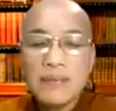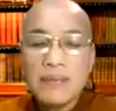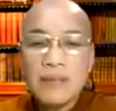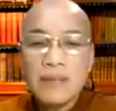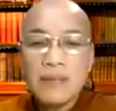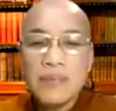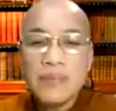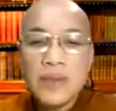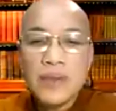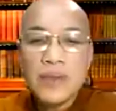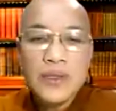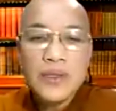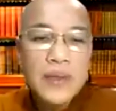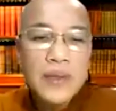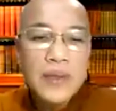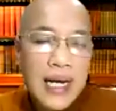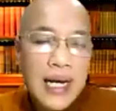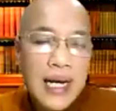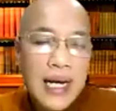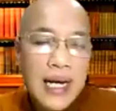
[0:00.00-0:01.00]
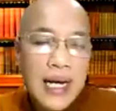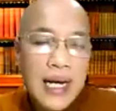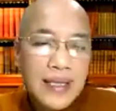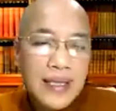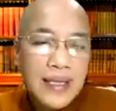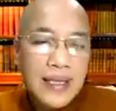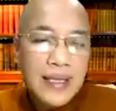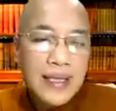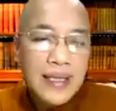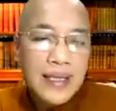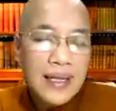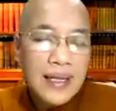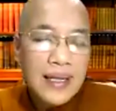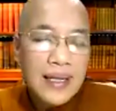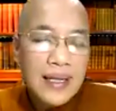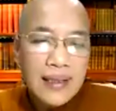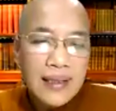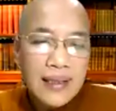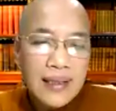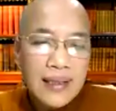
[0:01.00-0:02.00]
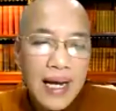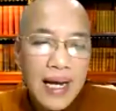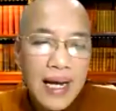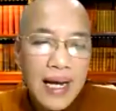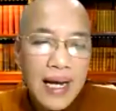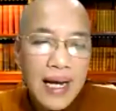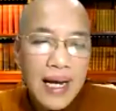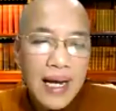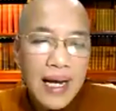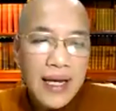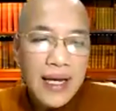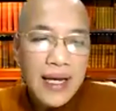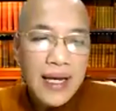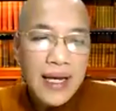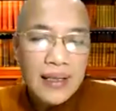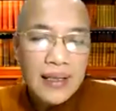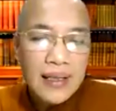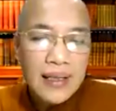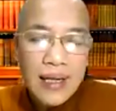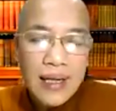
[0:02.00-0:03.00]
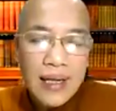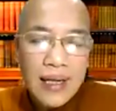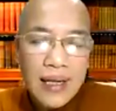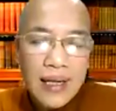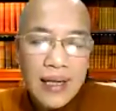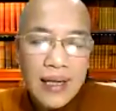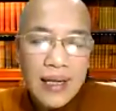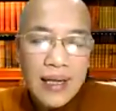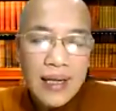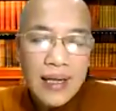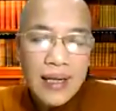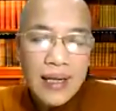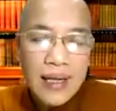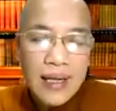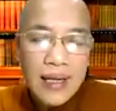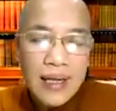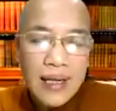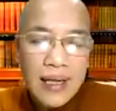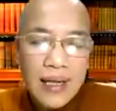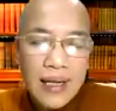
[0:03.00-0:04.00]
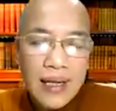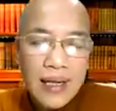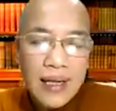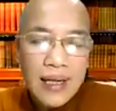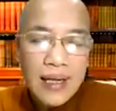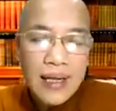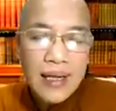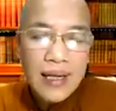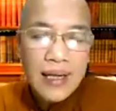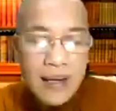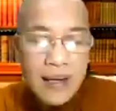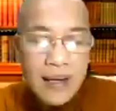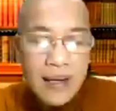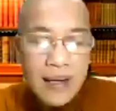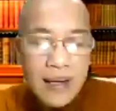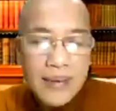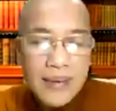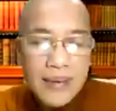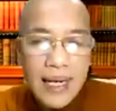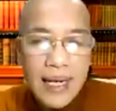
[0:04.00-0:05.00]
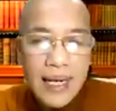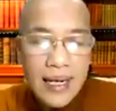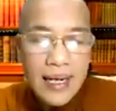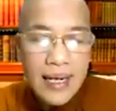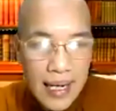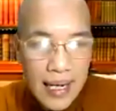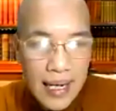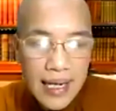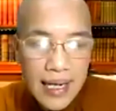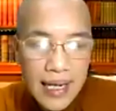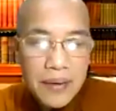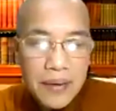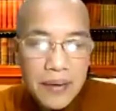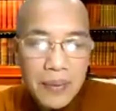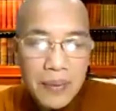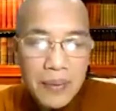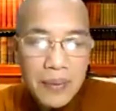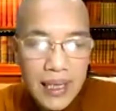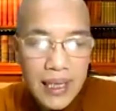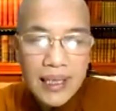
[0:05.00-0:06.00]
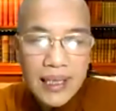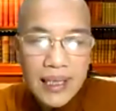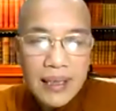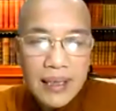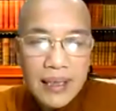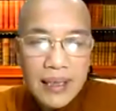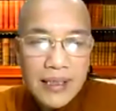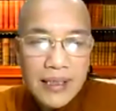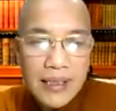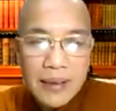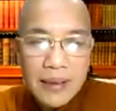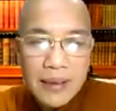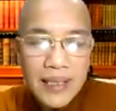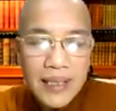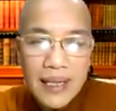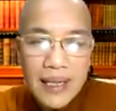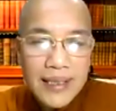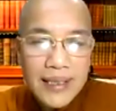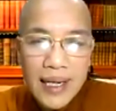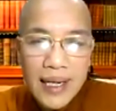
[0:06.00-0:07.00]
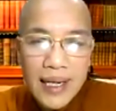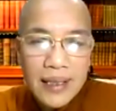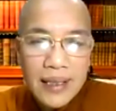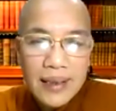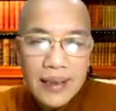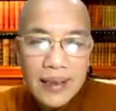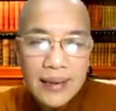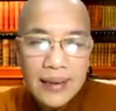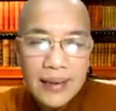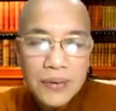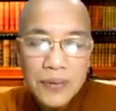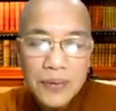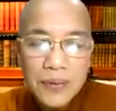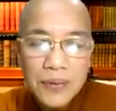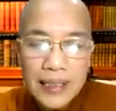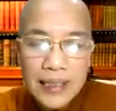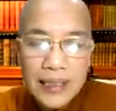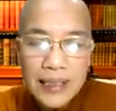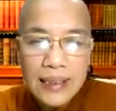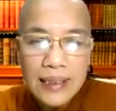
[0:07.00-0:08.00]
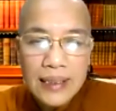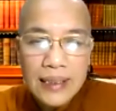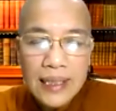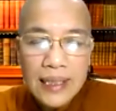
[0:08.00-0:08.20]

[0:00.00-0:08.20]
you know, I think that I have the connection problem. That's why uh, sometimes I can hear you clearly, but sometimes I couldn't.